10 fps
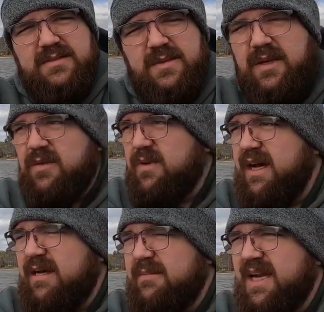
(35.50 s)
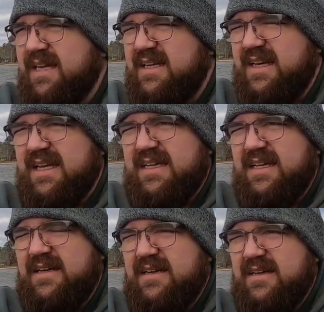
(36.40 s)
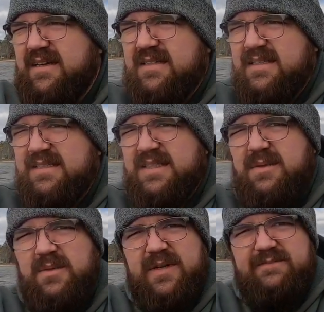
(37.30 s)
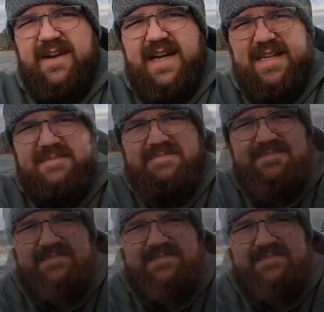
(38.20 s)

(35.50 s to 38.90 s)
So we're gonna ride up and down the lake here and see what we can find.